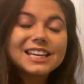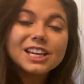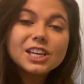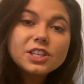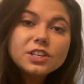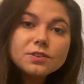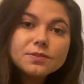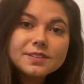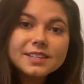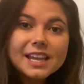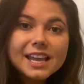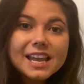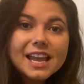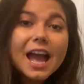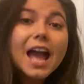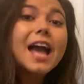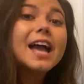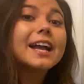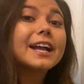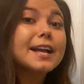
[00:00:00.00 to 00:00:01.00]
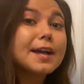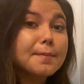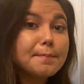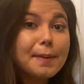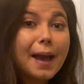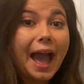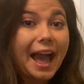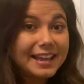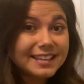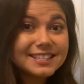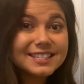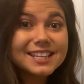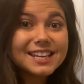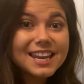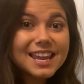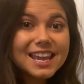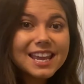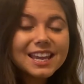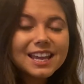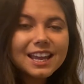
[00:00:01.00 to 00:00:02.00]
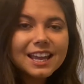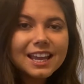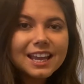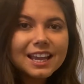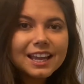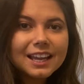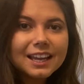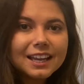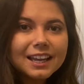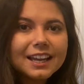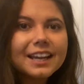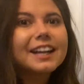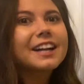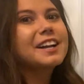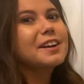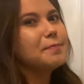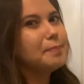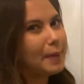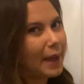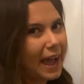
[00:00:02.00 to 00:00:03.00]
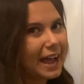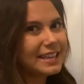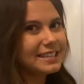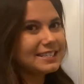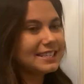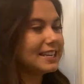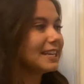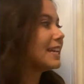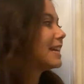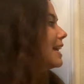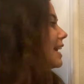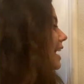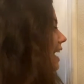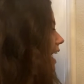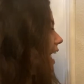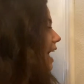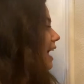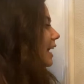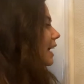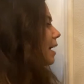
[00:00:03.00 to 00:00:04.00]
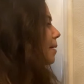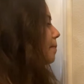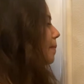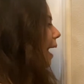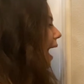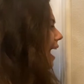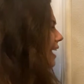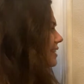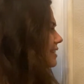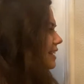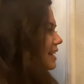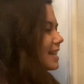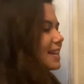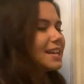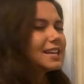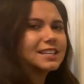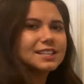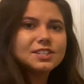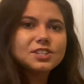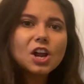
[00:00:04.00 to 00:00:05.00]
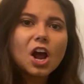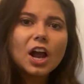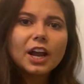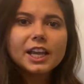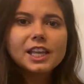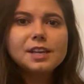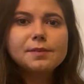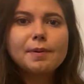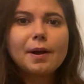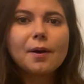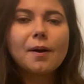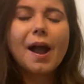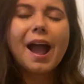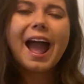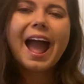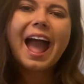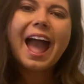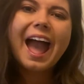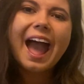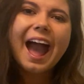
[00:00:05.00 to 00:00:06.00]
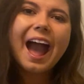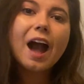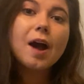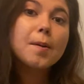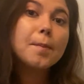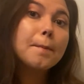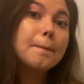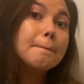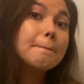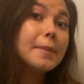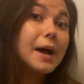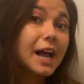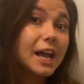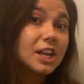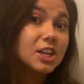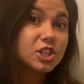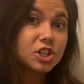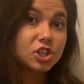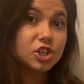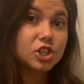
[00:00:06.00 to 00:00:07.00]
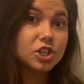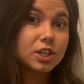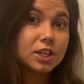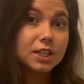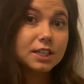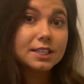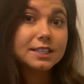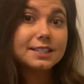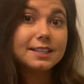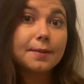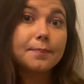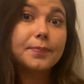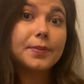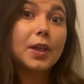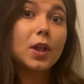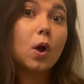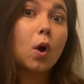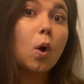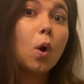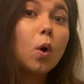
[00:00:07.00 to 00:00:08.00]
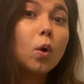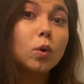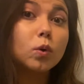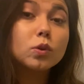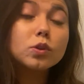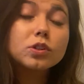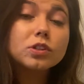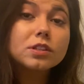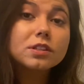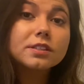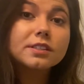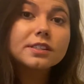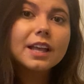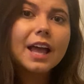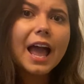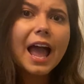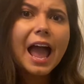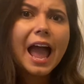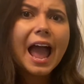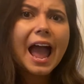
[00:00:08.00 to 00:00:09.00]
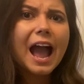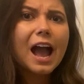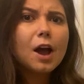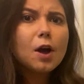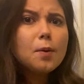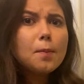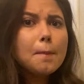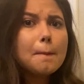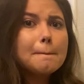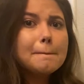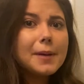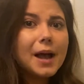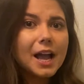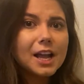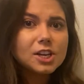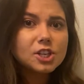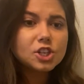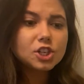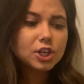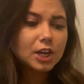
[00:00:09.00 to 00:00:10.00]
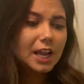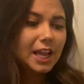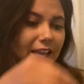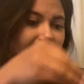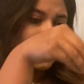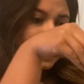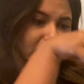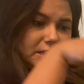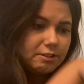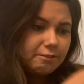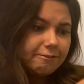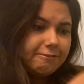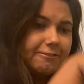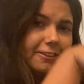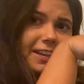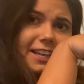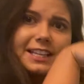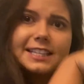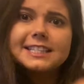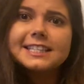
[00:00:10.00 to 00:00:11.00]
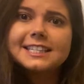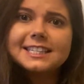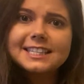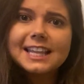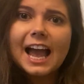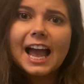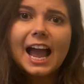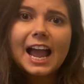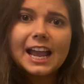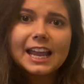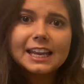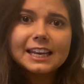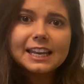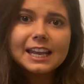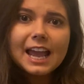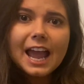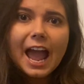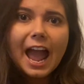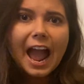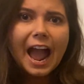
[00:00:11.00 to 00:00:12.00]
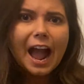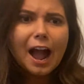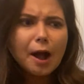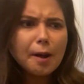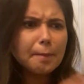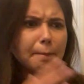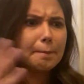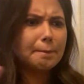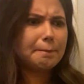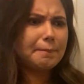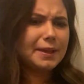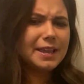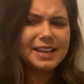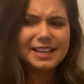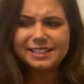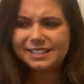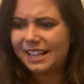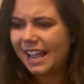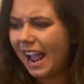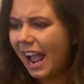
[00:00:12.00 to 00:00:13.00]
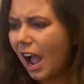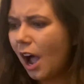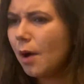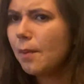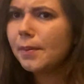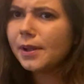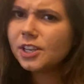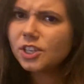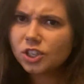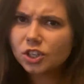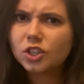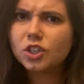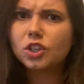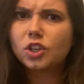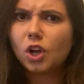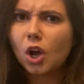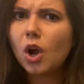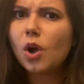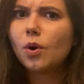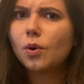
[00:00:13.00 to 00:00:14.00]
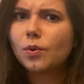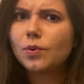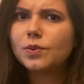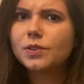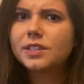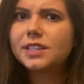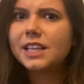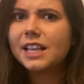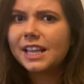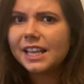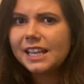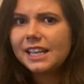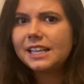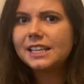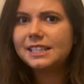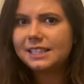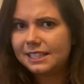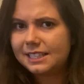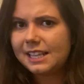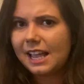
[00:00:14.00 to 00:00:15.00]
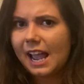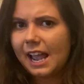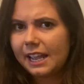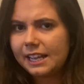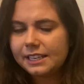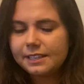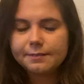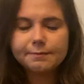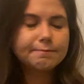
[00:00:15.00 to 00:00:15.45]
Can you say capacity? Capacity. Capacity is talking about how much something holds. How much can you fit inside? How big is it? How much goes inside?